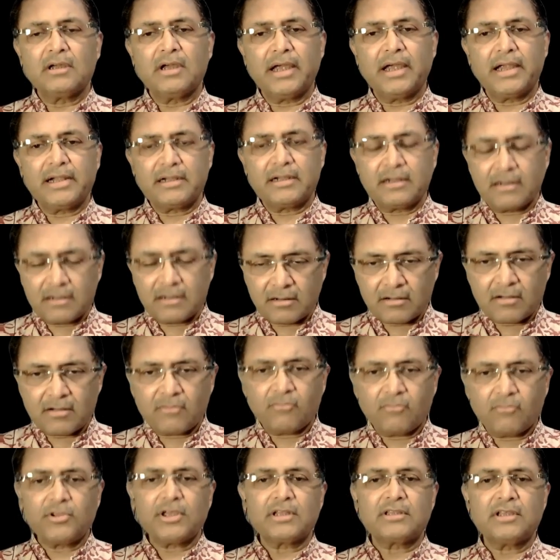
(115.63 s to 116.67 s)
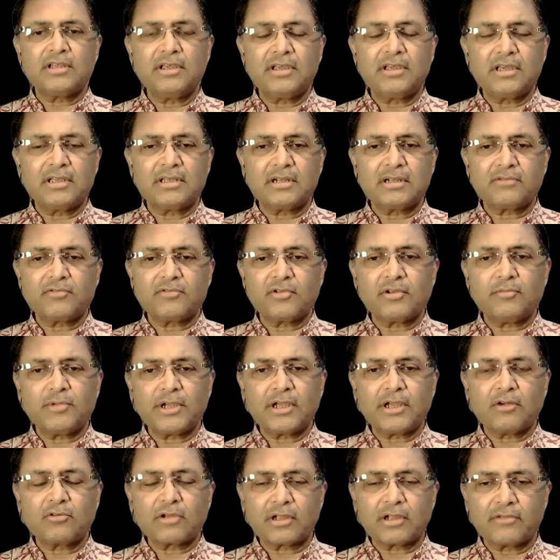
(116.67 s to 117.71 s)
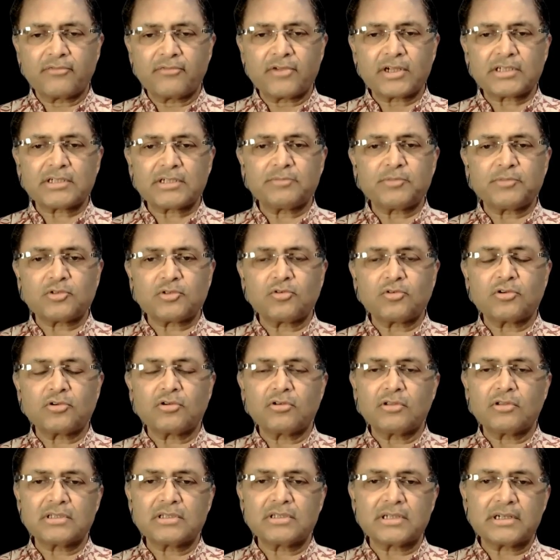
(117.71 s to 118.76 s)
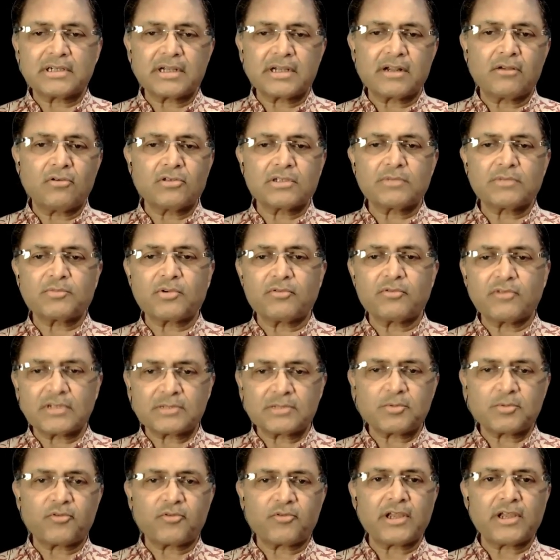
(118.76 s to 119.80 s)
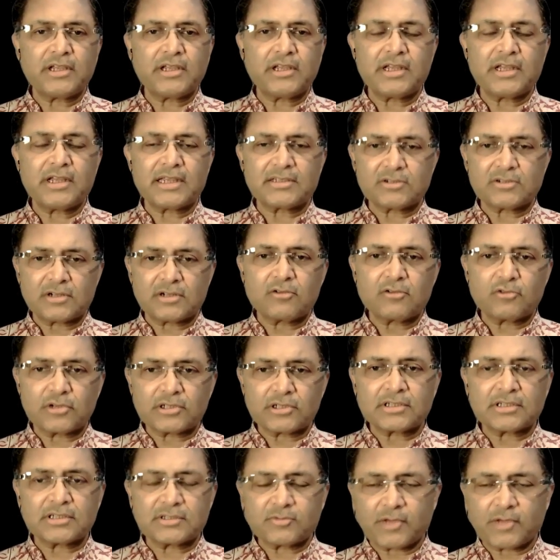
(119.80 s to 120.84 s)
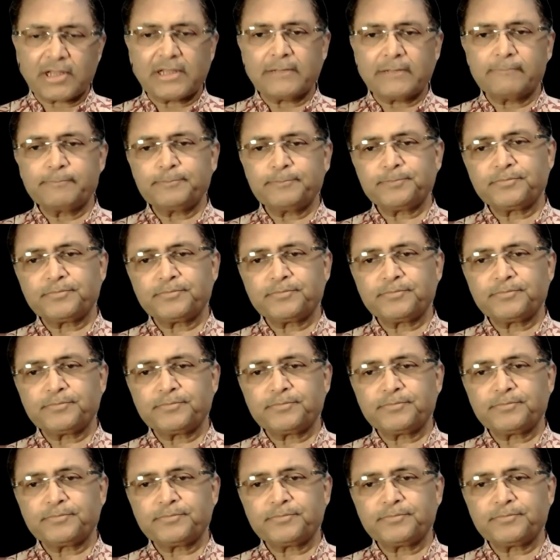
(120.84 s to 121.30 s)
and we are thinking that we will bring out a fresh episode on this entire concept of risk profiling and asset allocation as well.